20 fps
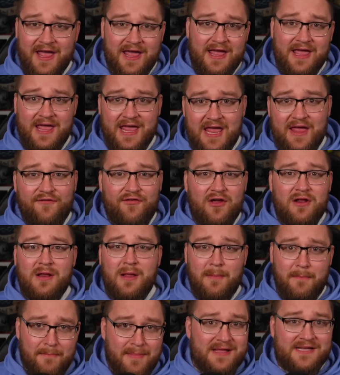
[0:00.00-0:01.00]
Even
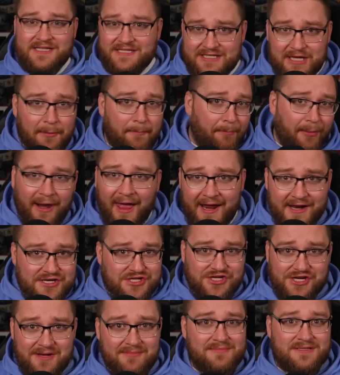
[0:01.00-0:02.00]
Mr. Blanche
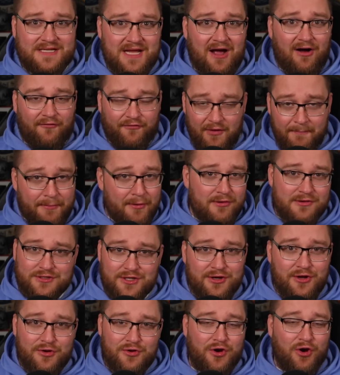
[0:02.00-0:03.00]
himself, the person
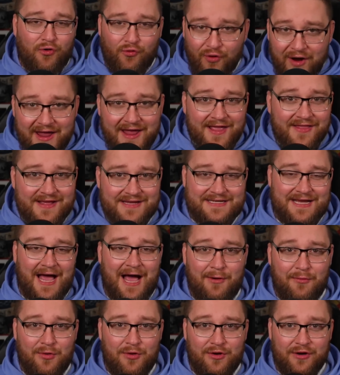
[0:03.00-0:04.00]
who created this
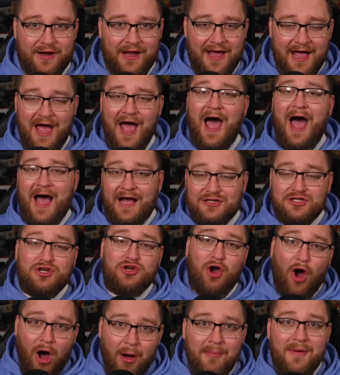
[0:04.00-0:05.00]
artwork, has
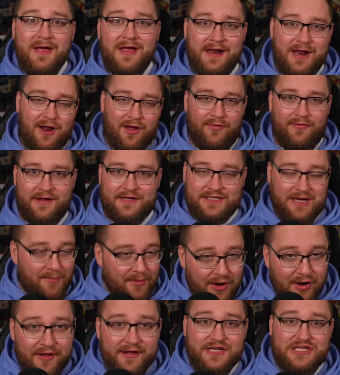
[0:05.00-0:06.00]
commented on this. And we're
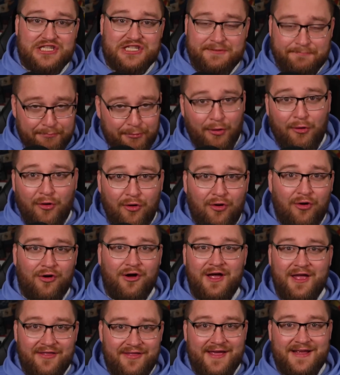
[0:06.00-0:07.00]
going to explore
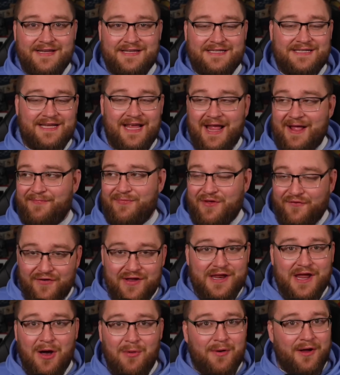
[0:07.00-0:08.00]
this in the
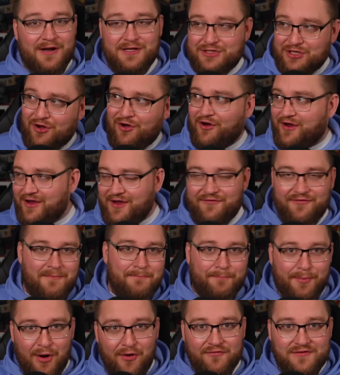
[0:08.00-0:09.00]
video. We're going to talk it from
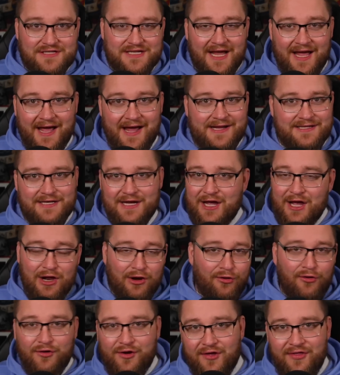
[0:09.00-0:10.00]
both sides,
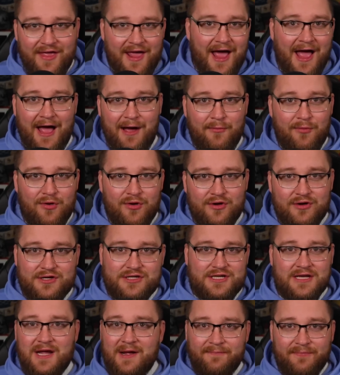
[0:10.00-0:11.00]
look at the artworks,
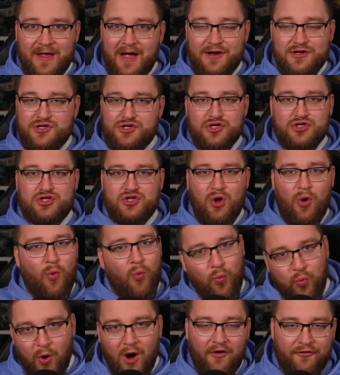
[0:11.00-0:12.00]
and just
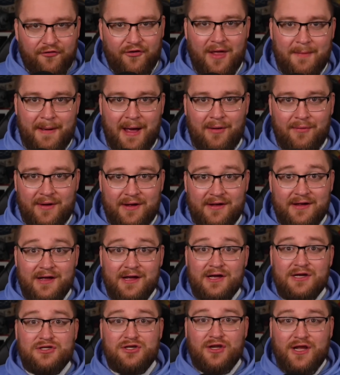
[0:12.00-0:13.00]
waffle about it.
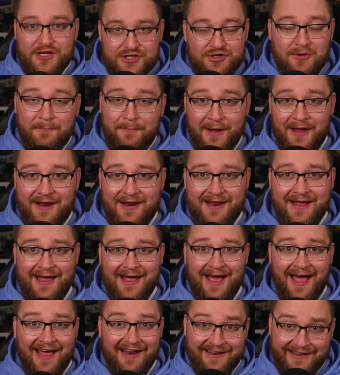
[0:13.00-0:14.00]
So let's jump in
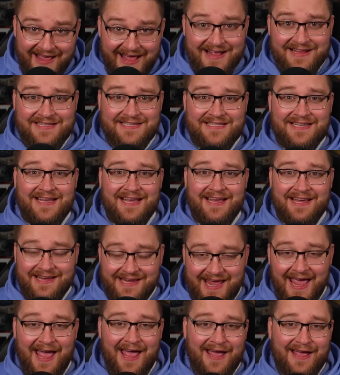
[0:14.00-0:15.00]
and let's
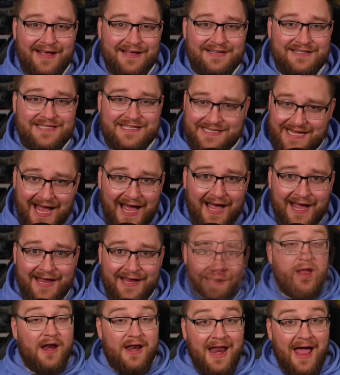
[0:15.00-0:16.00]
get
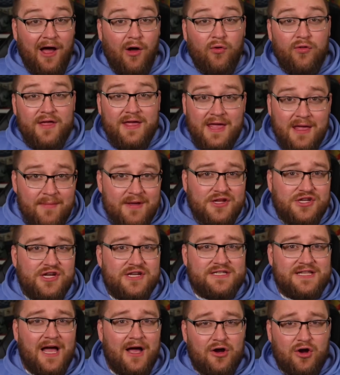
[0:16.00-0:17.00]
started. Now, the images
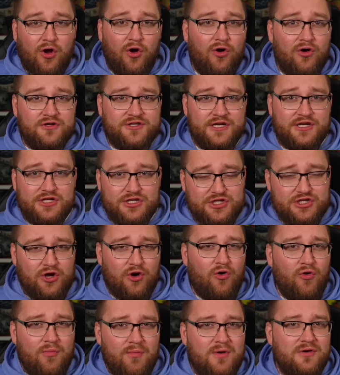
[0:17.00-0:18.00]
that are causing
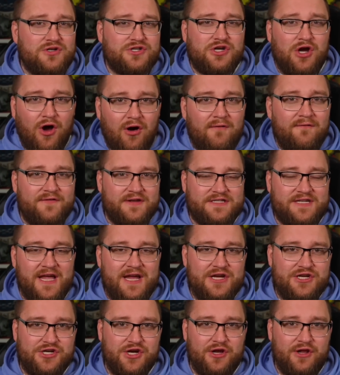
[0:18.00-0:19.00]
so much
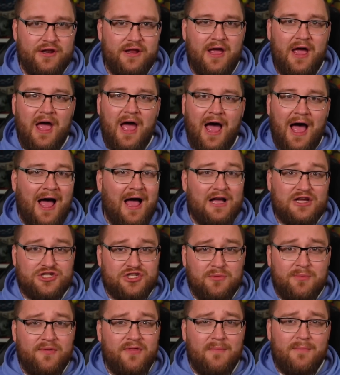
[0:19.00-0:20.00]
conversation are
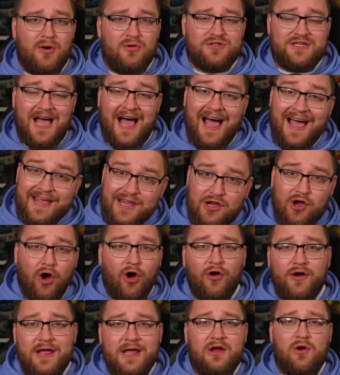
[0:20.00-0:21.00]
some of the most
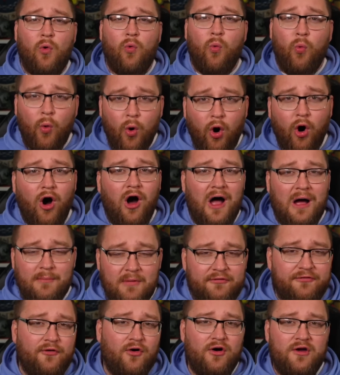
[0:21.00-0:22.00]
iconic Warhammer
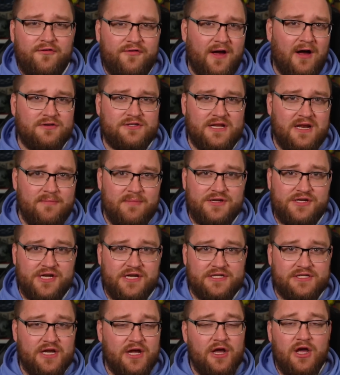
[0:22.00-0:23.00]
40,000
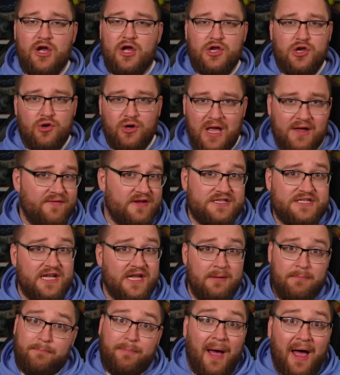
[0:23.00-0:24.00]
images you'll ever see
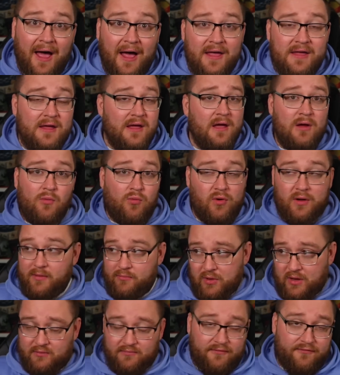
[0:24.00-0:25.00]
by,
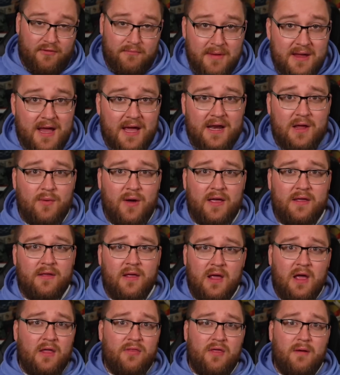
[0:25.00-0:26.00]
well, for me anyway,
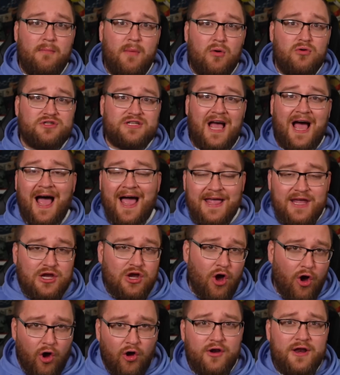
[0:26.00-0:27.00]
the most
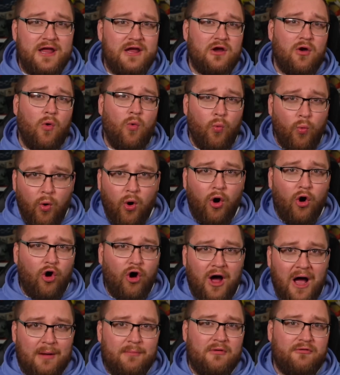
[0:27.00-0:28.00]
iconic
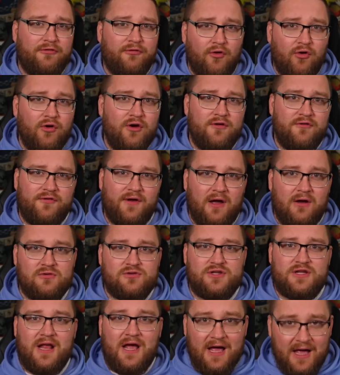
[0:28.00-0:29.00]
Warhammer
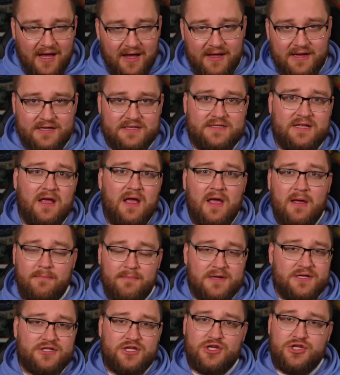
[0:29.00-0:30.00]
40,000 artist,
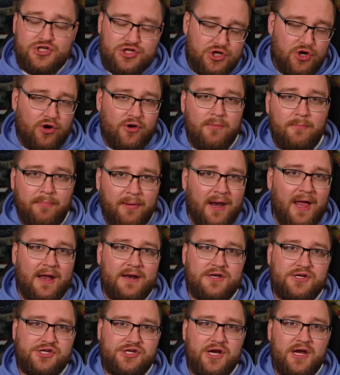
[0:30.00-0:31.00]
Mr. John
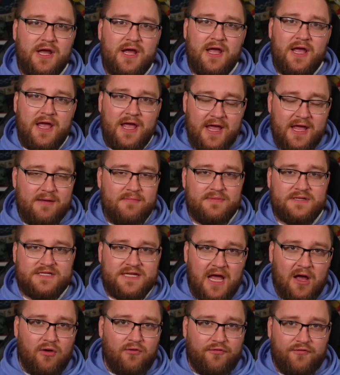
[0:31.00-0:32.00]
Blanche
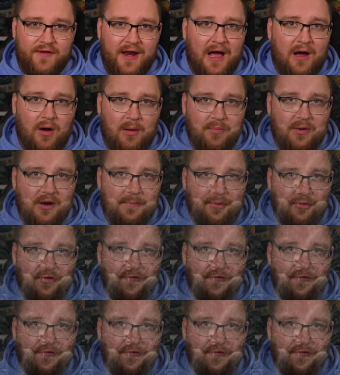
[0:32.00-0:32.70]
himself. Now, I'm going to put the